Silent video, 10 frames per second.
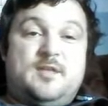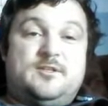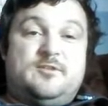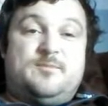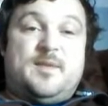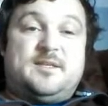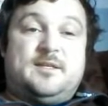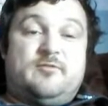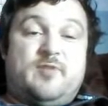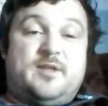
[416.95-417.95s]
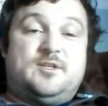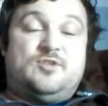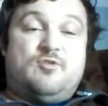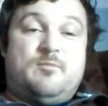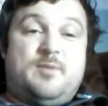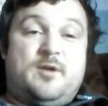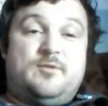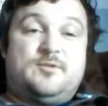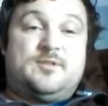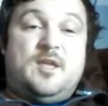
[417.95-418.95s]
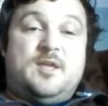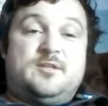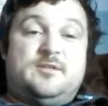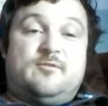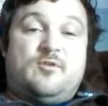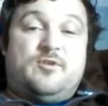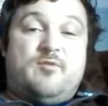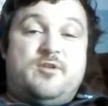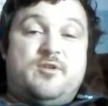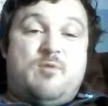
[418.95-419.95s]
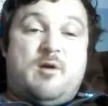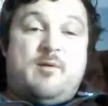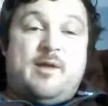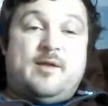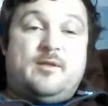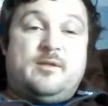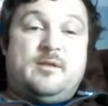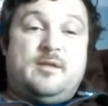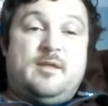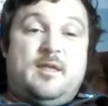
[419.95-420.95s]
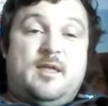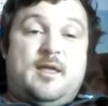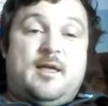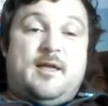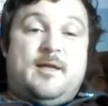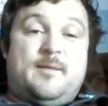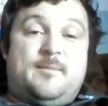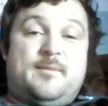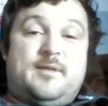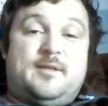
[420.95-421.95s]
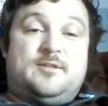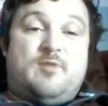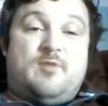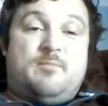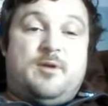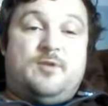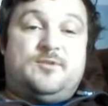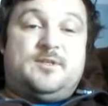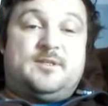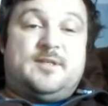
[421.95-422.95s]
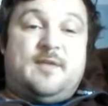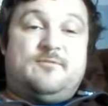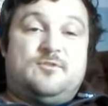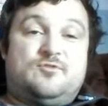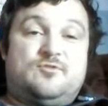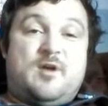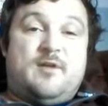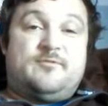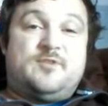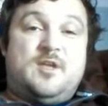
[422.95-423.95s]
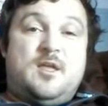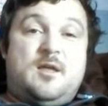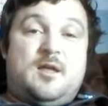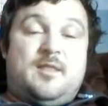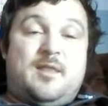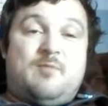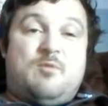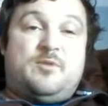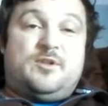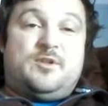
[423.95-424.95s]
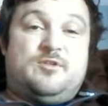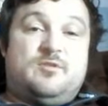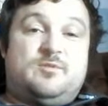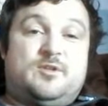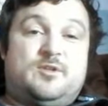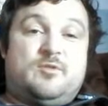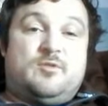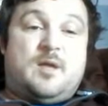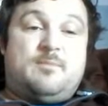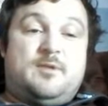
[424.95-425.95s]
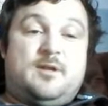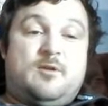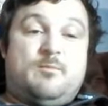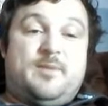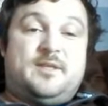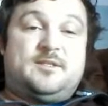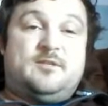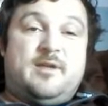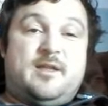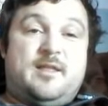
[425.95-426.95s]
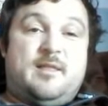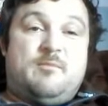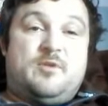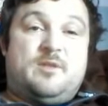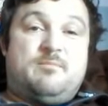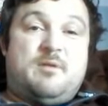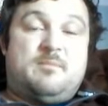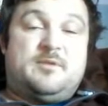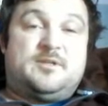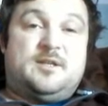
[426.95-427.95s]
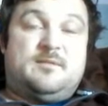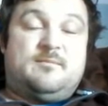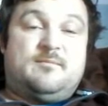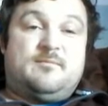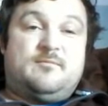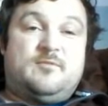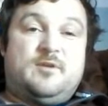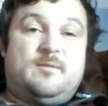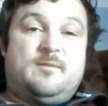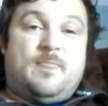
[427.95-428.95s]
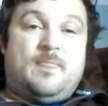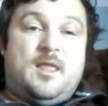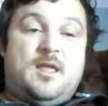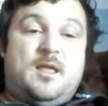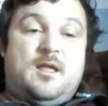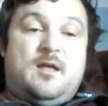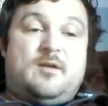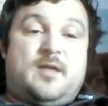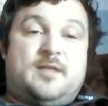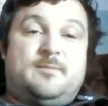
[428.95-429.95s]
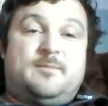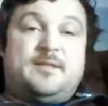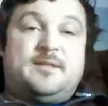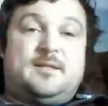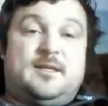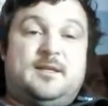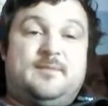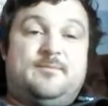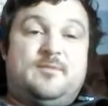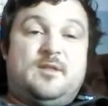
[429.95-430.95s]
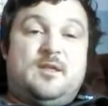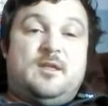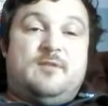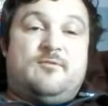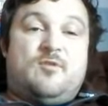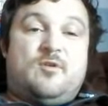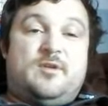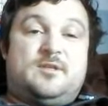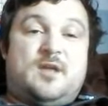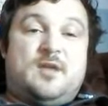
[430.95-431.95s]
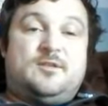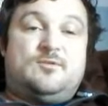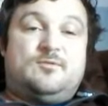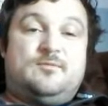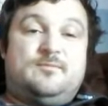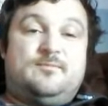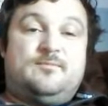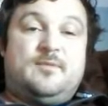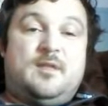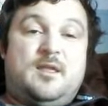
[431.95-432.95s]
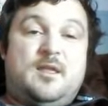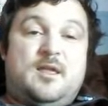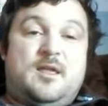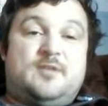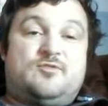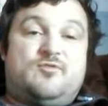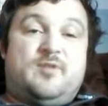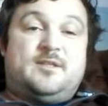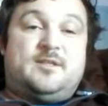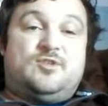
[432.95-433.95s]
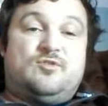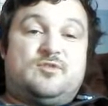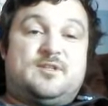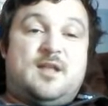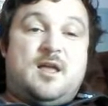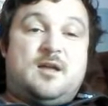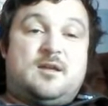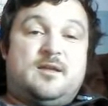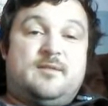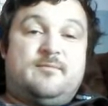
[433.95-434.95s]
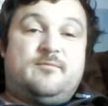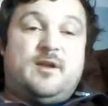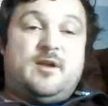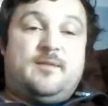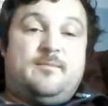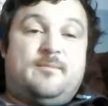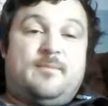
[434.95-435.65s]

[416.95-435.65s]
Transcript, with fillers: So it's basically created you a post. So you've got your own URL, um, it's your own post, it's saved as a draft. And now what we're to do is we're going to do a couple of little bits to it and then we're going to publish it, right? Okay, so basically you've got your title, it's created your slug, right?